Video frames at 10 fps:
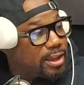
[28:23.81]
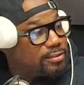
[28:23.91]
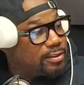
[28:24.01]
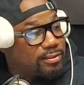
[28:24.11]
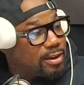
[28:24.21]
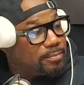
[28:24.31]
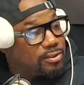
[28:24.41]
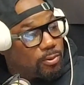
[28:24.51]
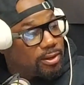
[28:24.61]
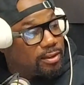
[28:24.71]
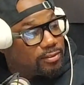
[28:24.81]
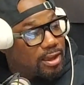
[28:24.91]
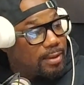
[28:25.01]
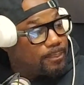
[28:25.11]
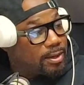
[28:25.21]
They just come doing their
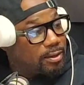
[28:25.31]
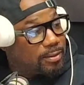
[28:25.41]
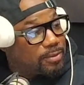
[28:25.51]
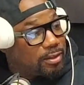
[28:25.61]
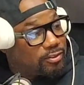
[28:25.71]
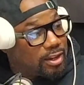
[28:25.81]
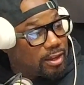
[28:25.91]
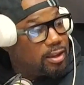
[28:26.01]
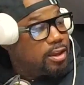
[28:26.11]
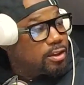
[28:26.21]
job, picking up their check,